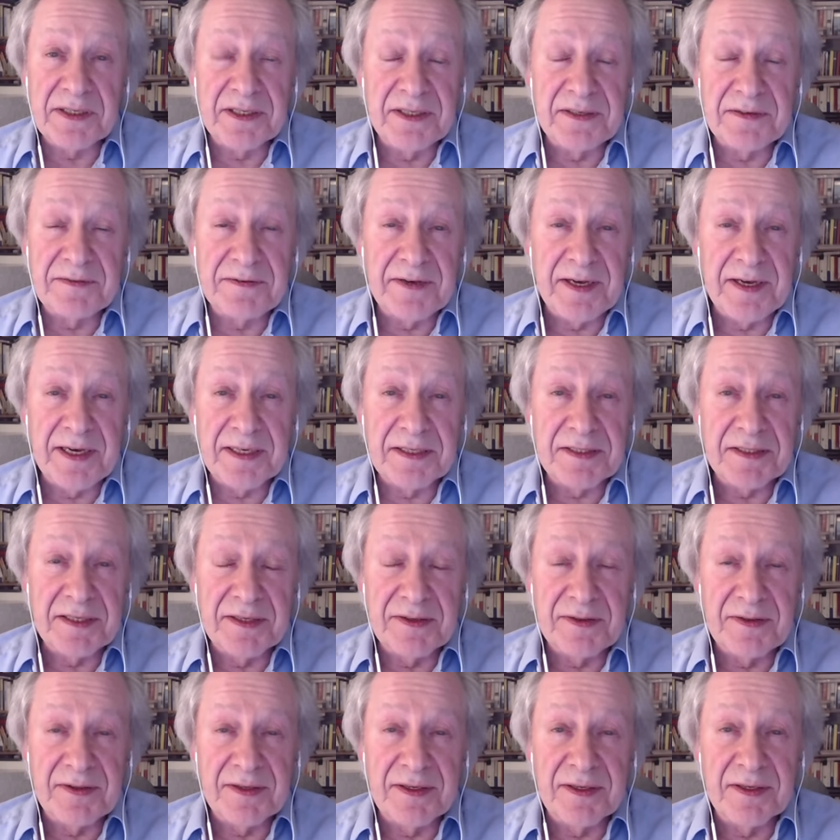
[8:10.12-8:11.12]
in fact,
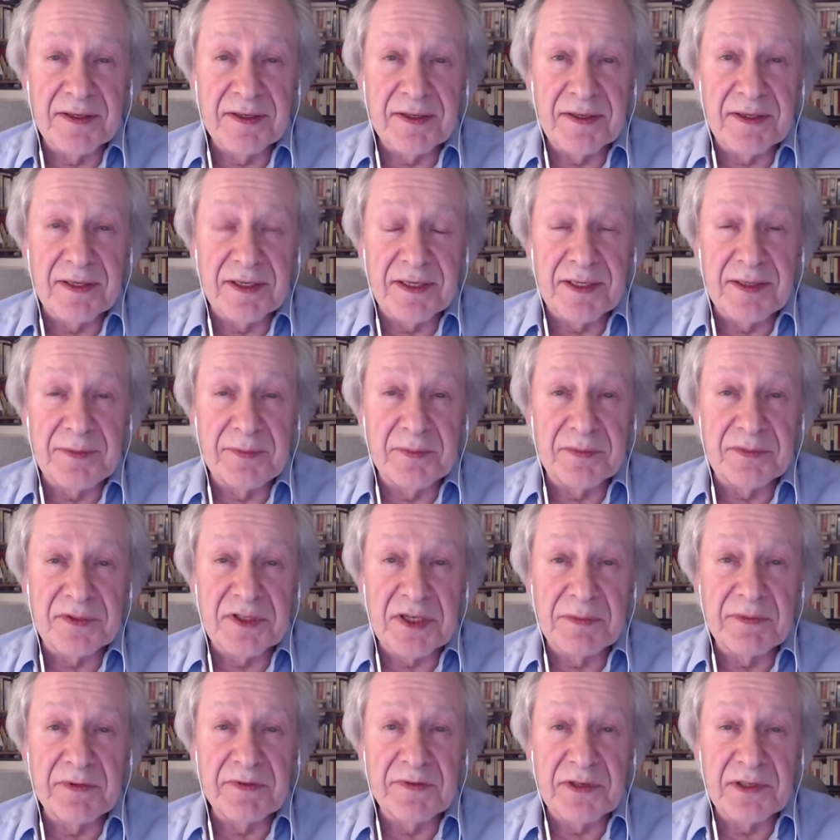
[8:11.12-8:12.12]
I think
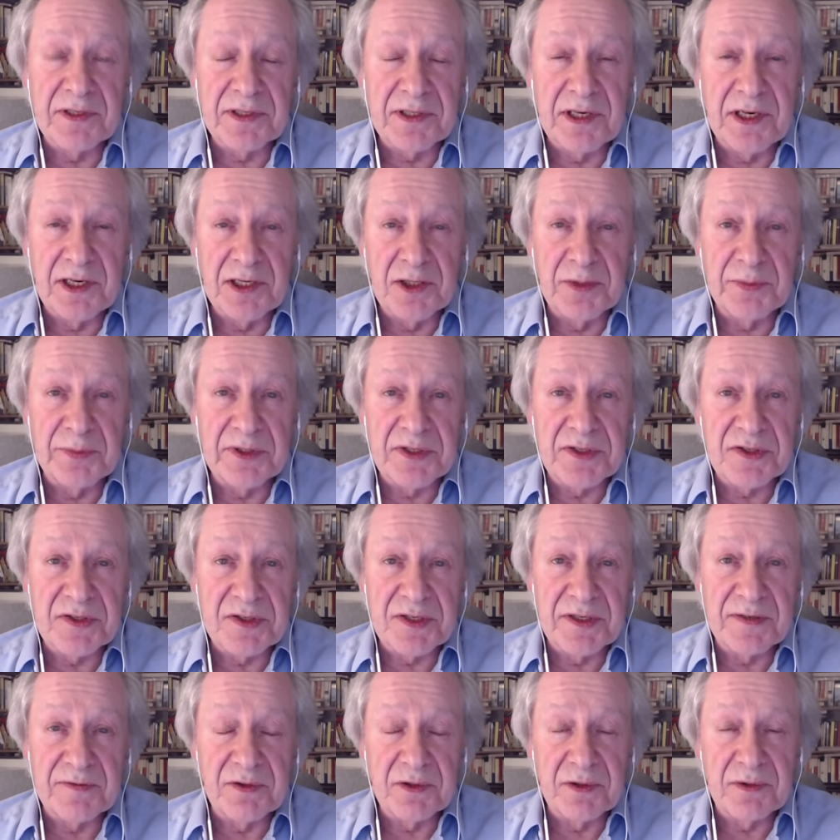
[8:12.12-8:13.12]
some of our
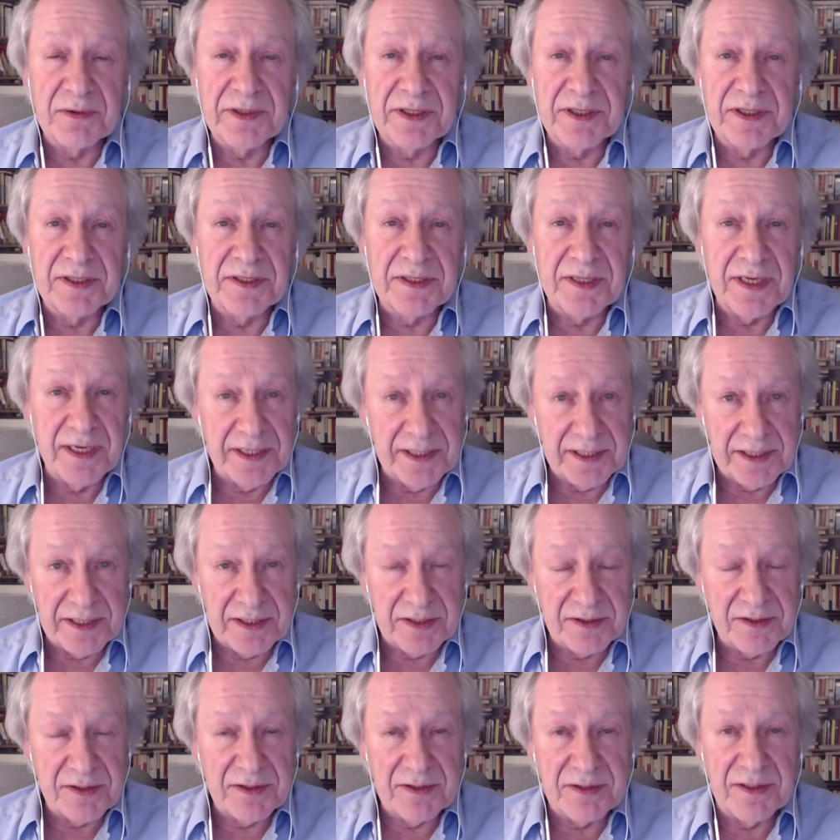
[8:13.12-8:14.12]
columnists have already done
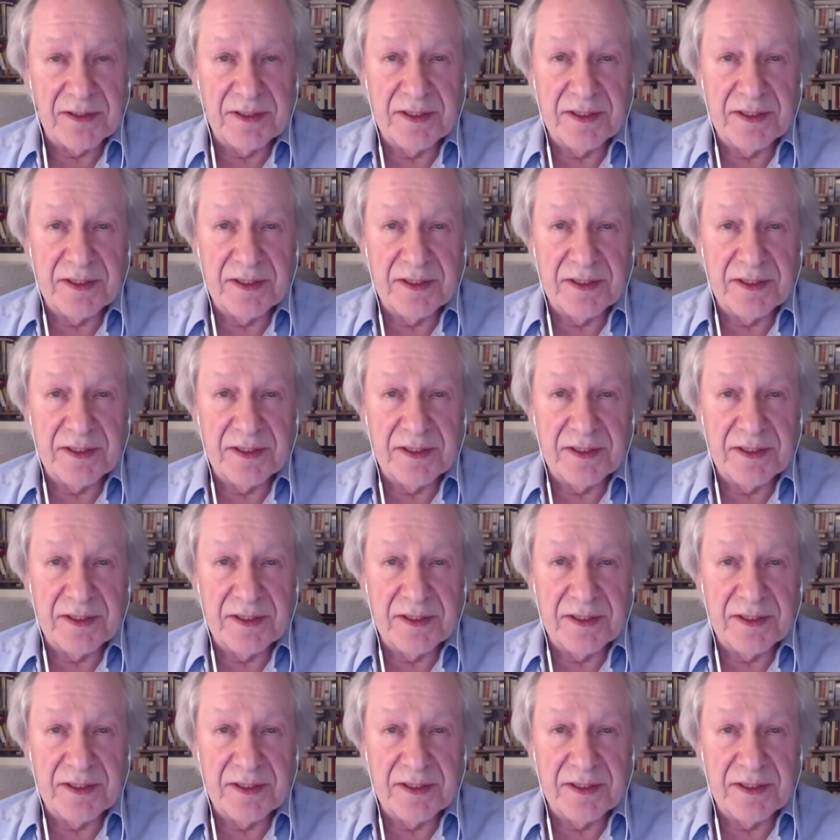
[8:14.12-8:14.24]
it.